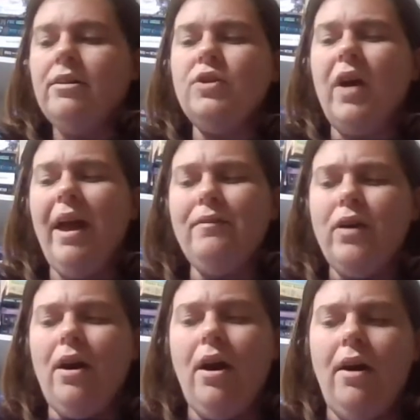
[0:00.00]
So I
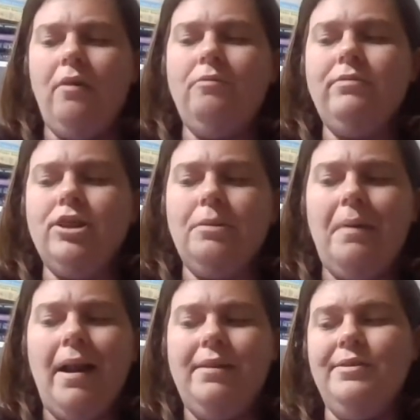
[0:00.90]
have uh, Wish
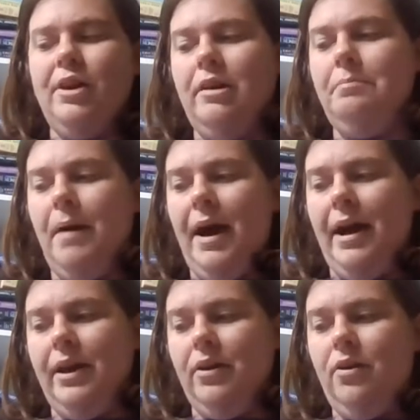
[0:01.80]
Upon a Star
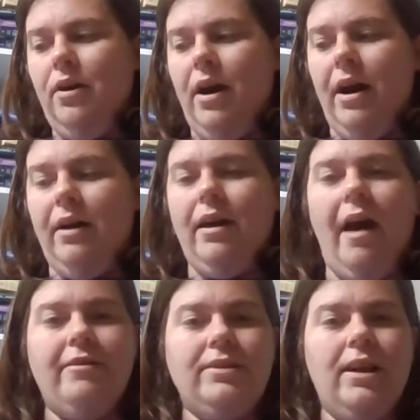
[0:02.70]
by uh,
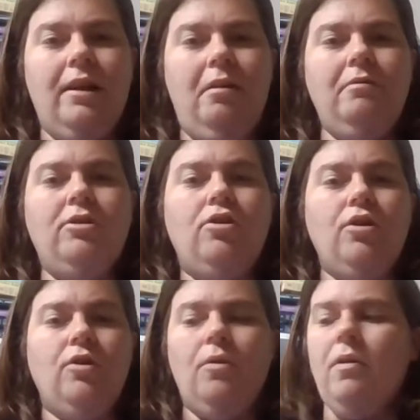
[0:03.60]
I was gonna
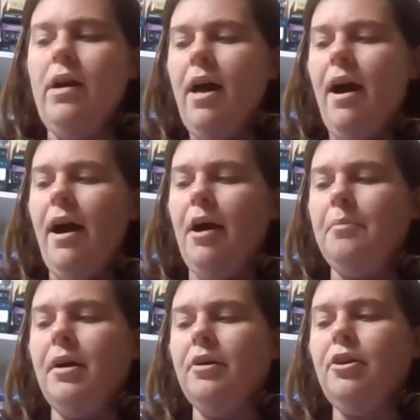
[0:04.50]
do
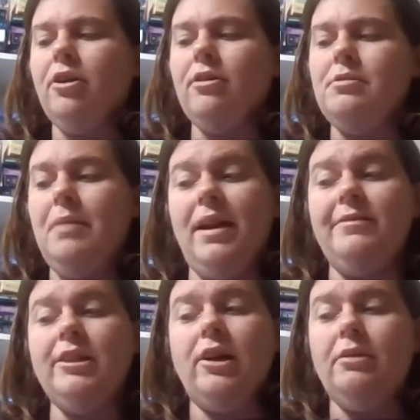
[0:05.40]
um, Girls Made
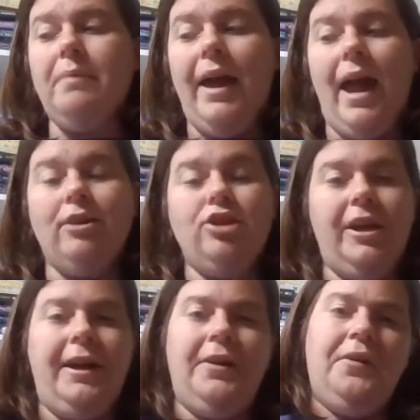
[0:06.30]
of Star by
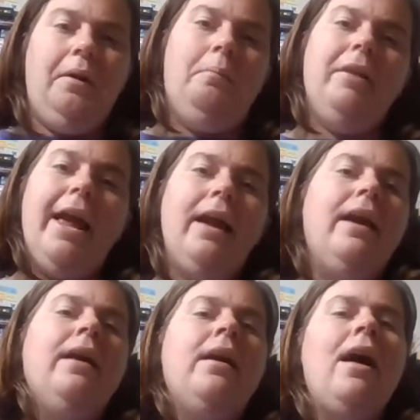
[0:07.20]
Ashley Herring
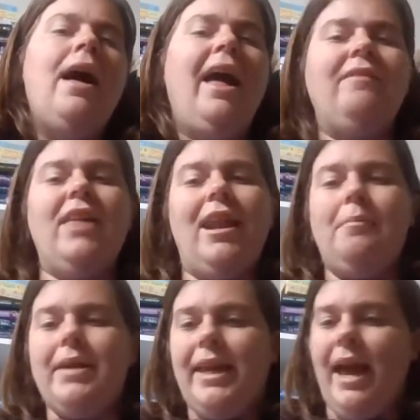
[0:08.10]
Blake. I have that
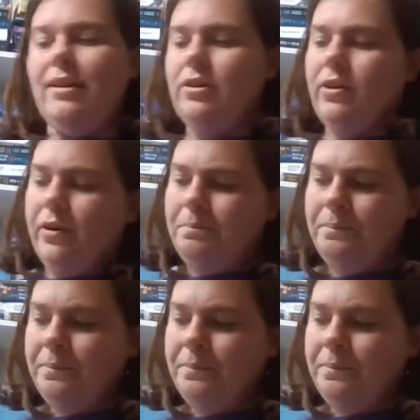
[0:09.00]
on my Kindle.